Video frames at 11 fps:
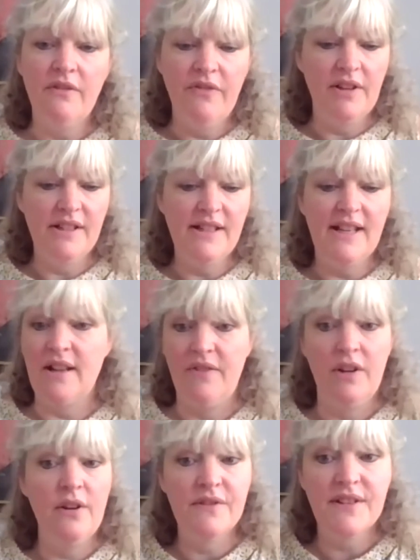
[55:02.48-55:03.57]
your volunteers have a
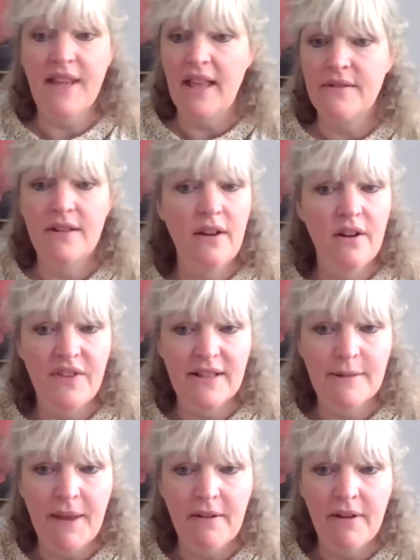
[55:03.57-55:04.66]
lot of skills, a lot of
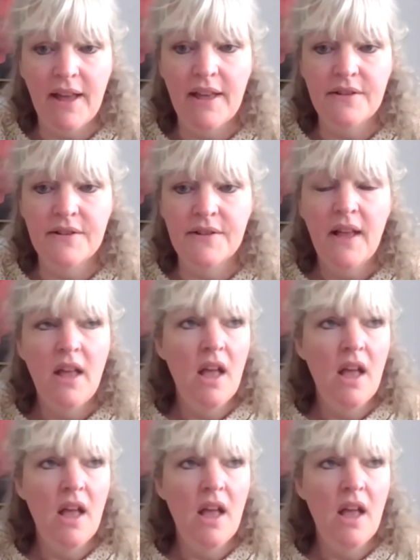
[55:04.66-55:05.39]
experience.